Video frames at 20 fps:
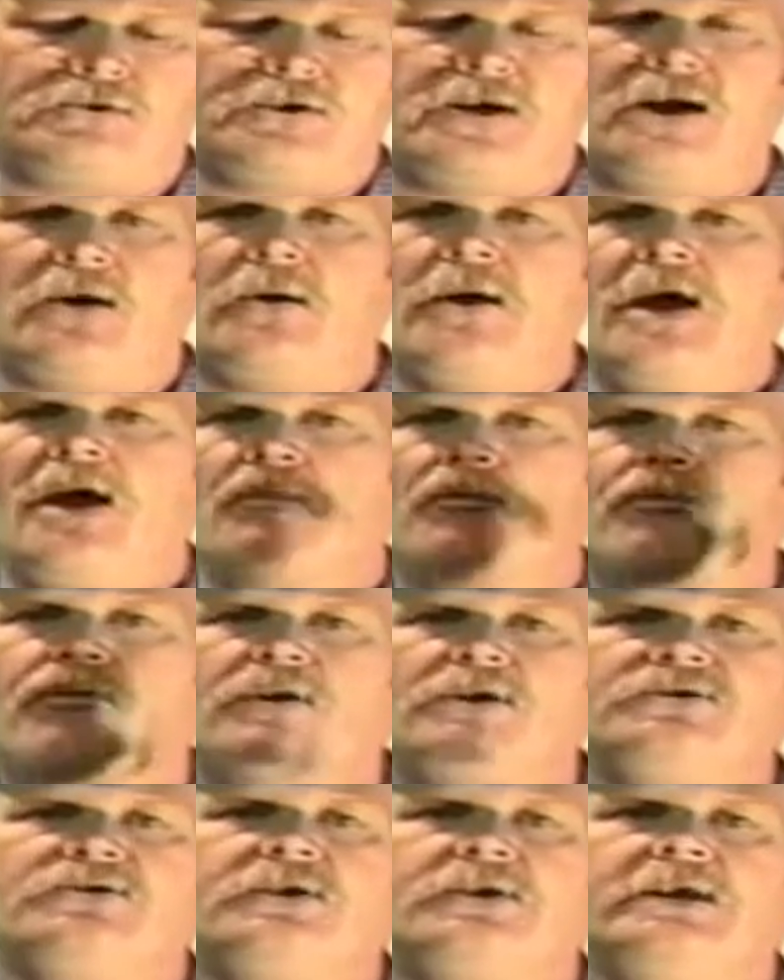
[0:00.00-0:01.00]
Now,
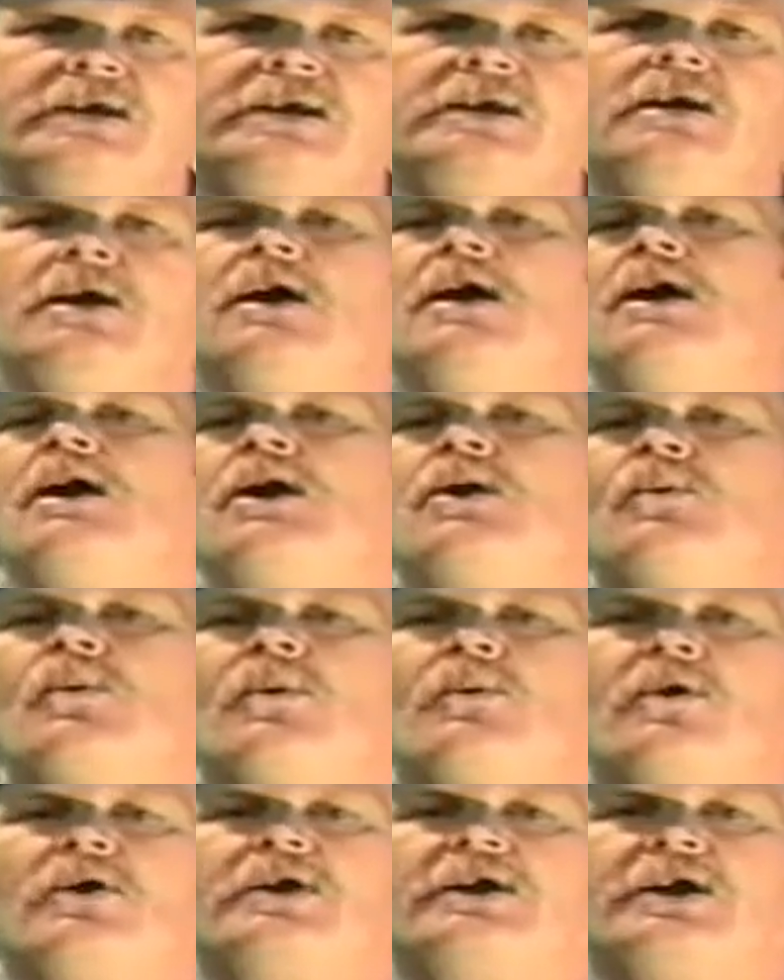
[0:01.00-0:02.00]
presently, we're
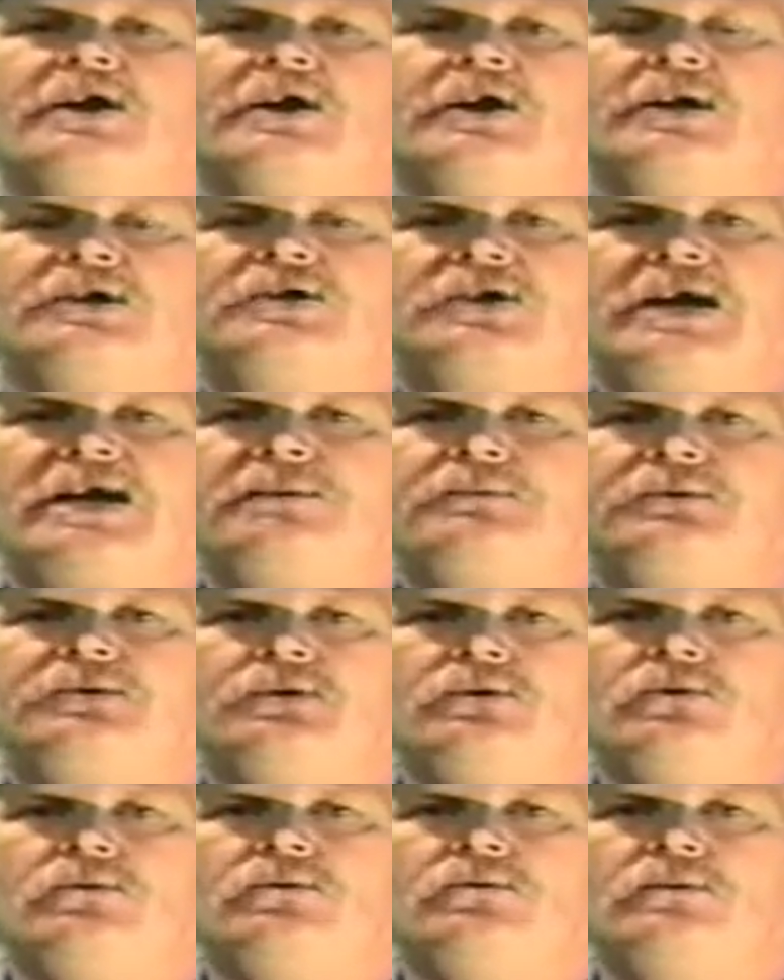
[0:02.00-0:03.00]
working on a Type
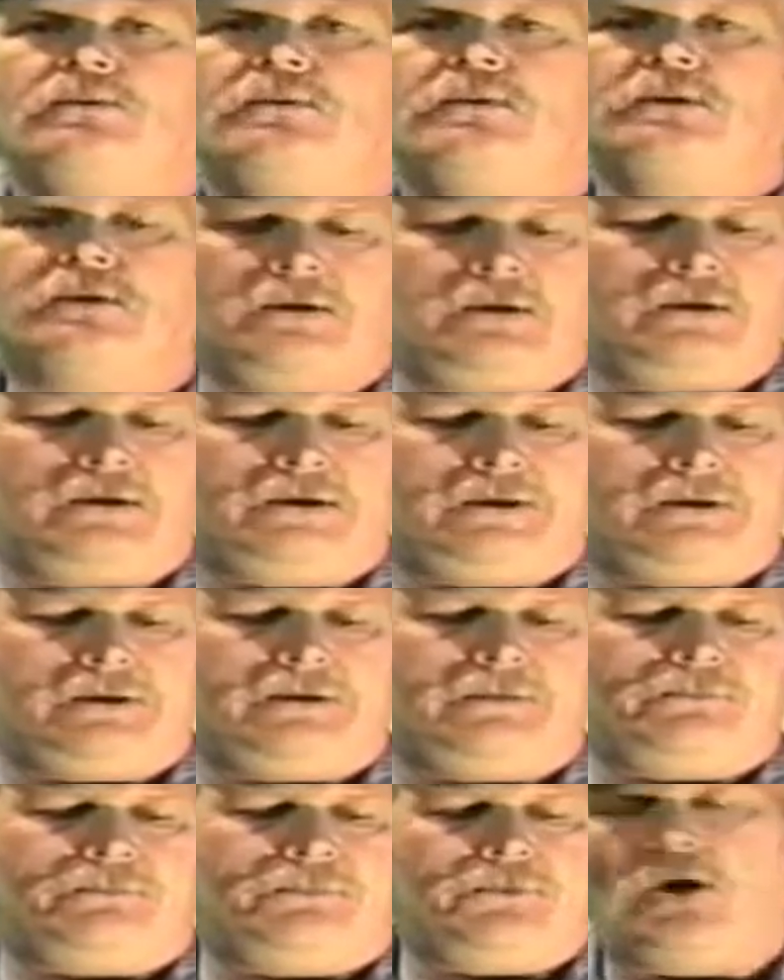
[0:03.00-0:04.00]
2 um,
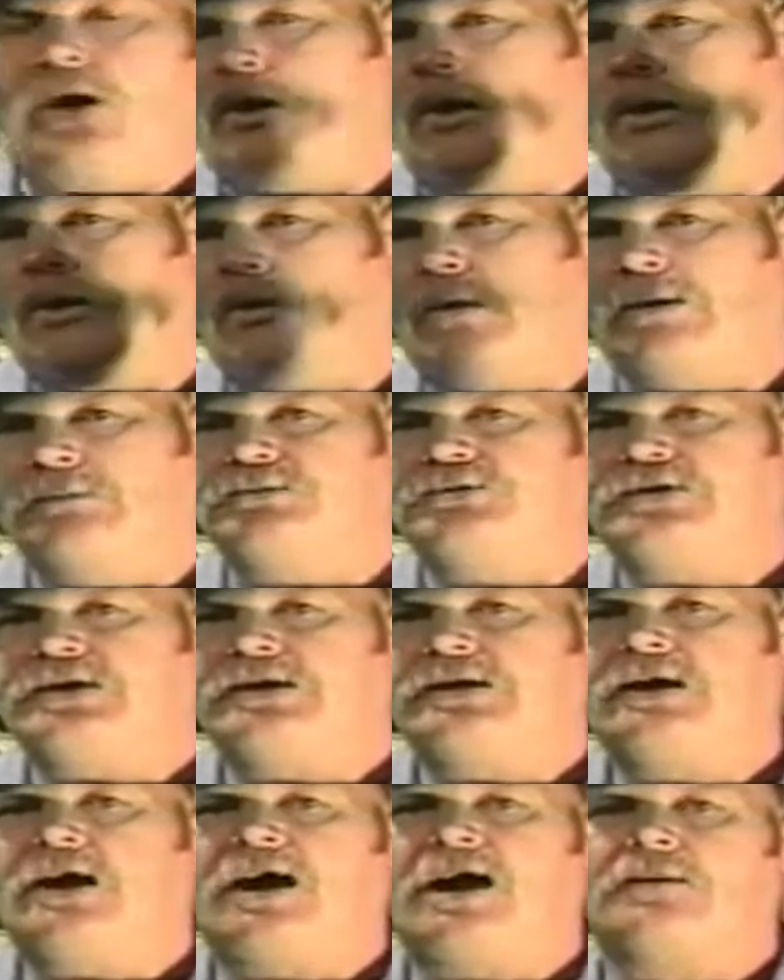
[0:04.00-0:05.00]

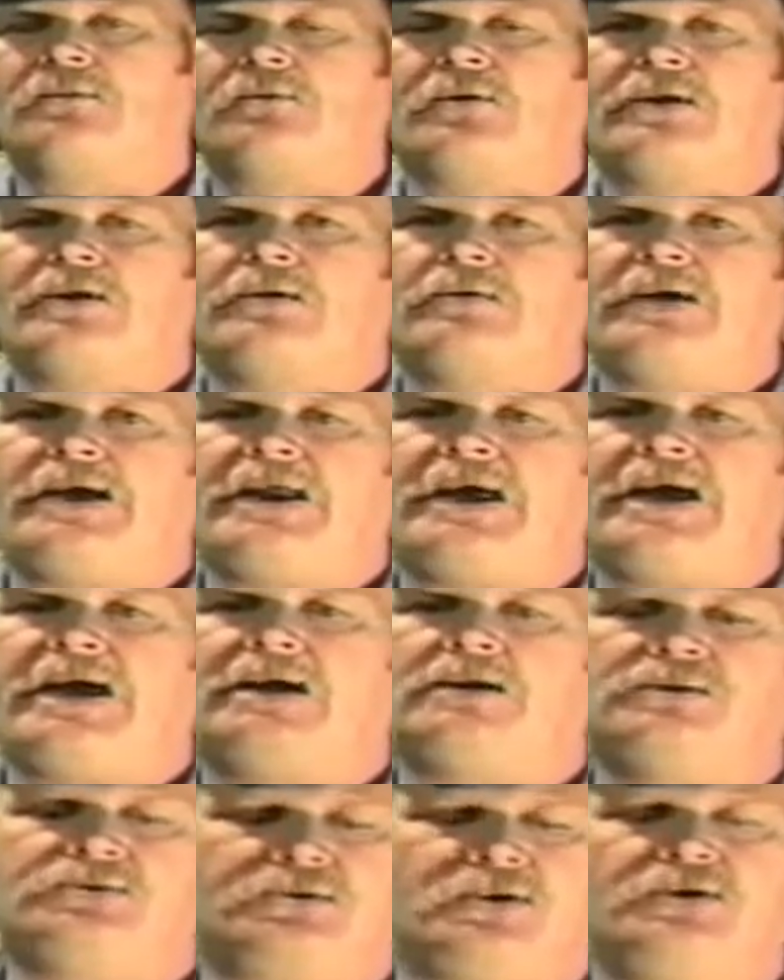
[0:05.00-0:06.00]
OMC carburetor that
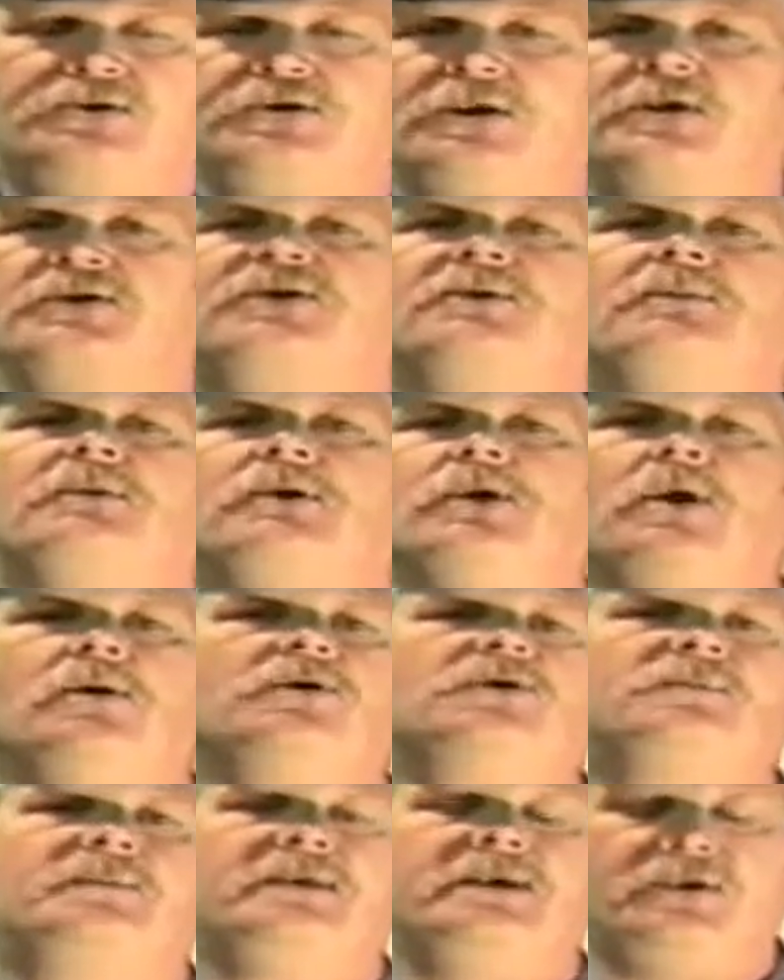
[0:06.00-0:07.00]
has adjustable
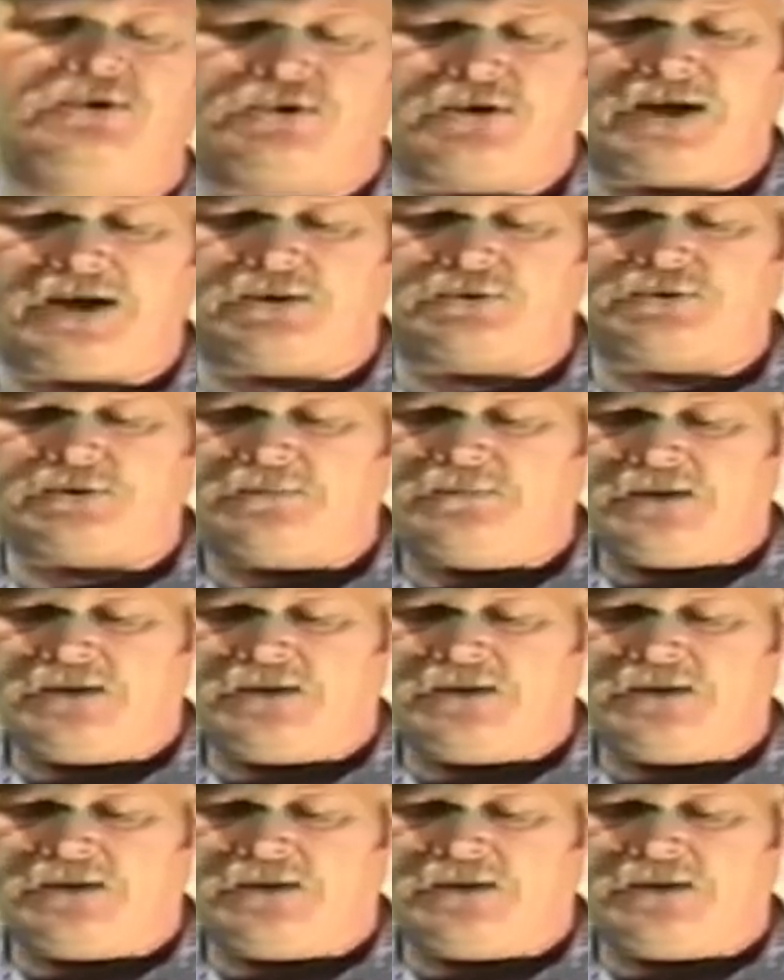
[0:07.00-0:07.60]
low-speed jets.